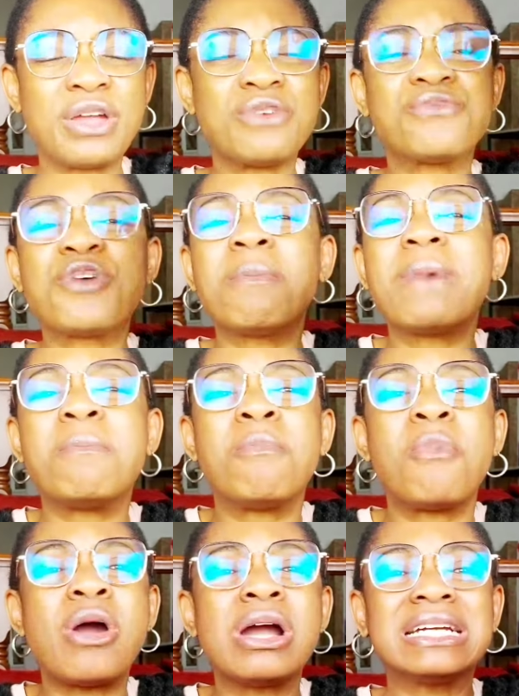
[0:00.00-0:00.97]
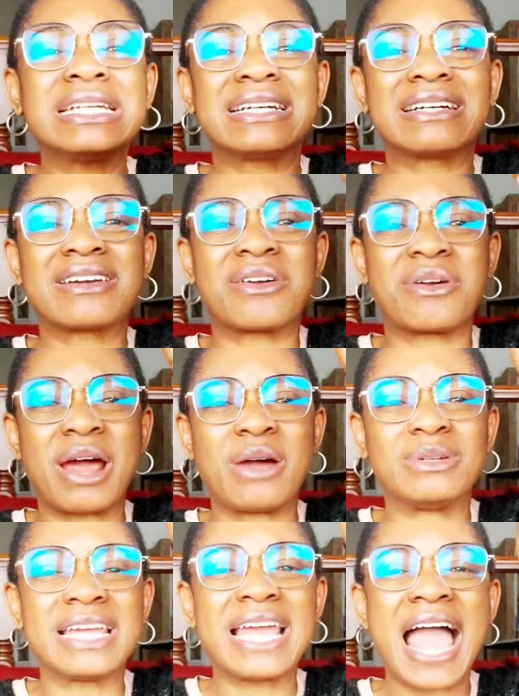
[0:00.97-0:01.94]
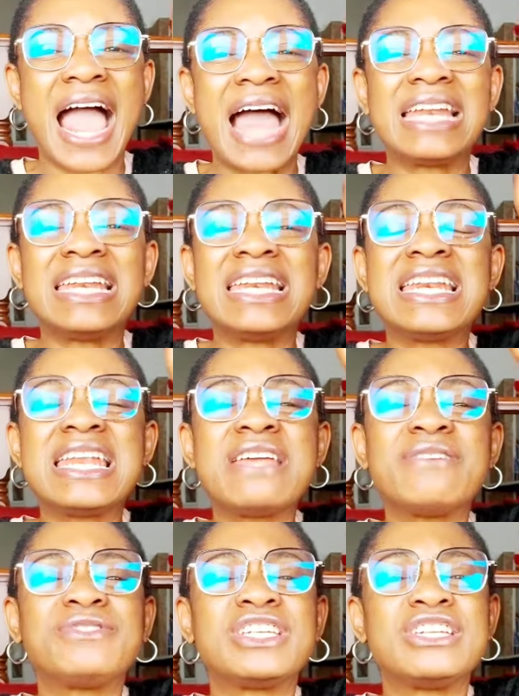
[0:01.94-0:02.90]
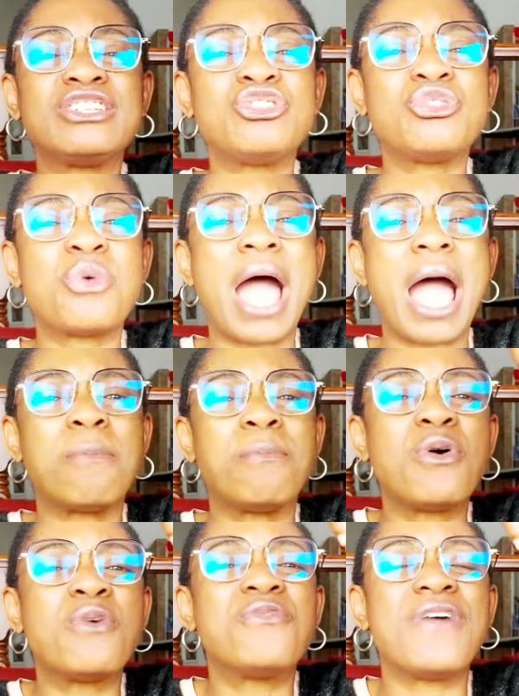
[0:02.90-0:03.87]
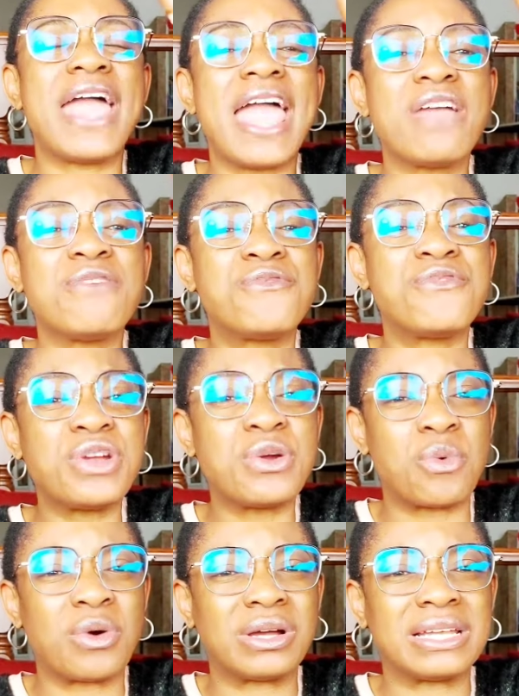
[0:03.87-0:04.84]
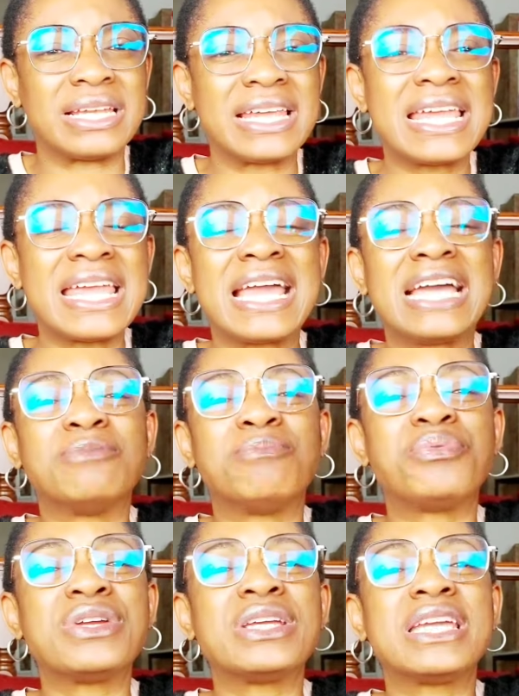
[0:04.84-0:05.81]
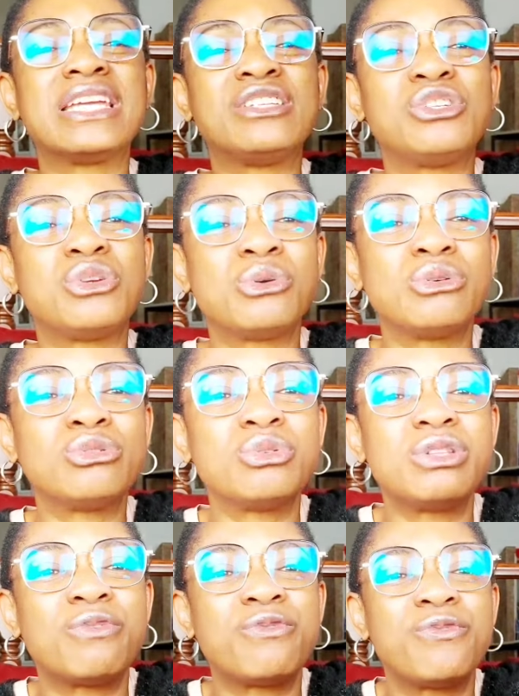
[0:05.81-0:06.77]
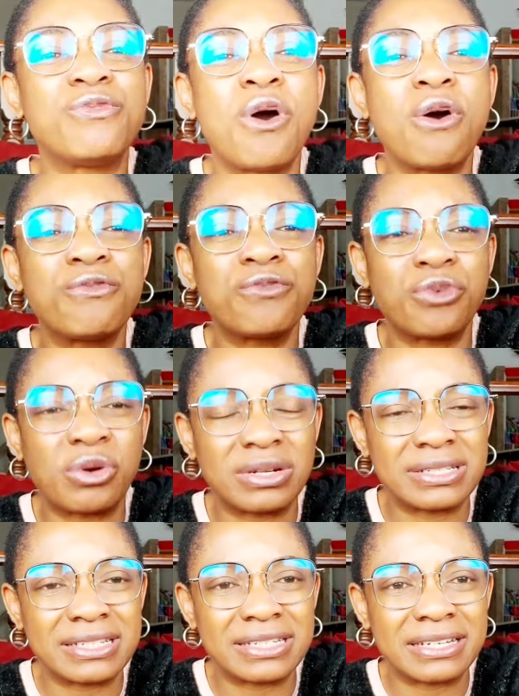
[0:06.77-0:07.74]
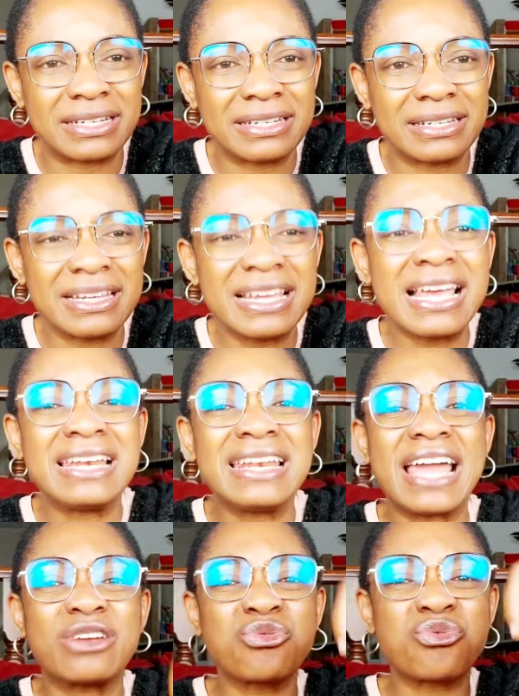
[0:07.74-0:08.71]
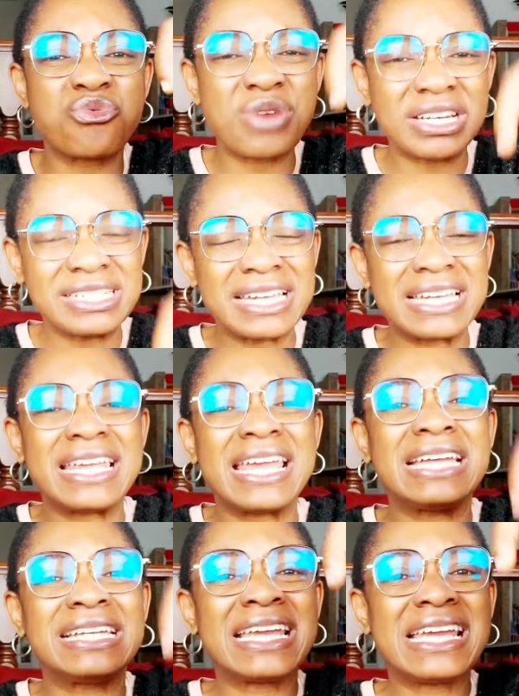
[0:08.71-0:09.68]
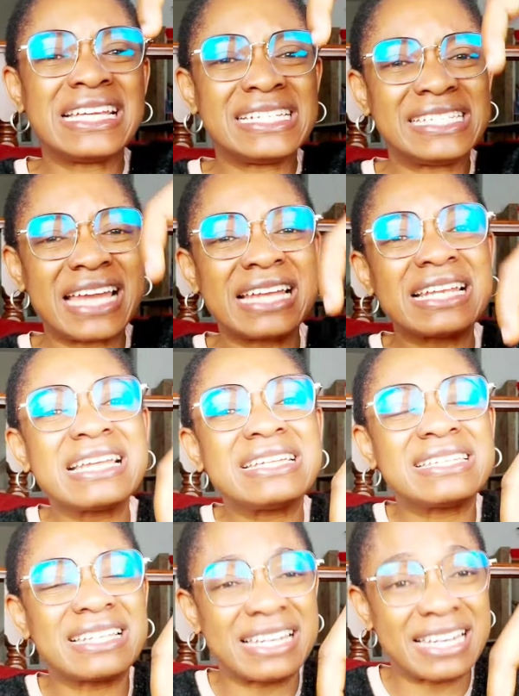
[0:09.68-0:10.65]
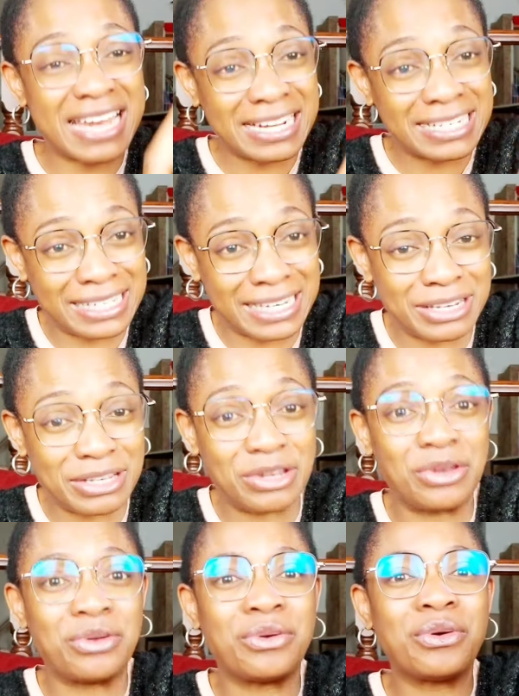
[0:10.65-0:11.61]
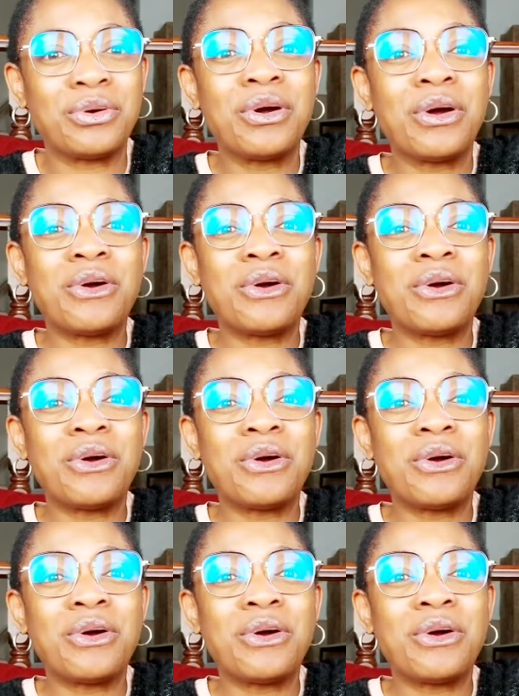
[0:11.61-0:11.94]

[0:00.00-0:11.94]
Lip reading: from among the crowd and lifting you above everyone and bringing you to the forefront, like reaching in, gently selecting you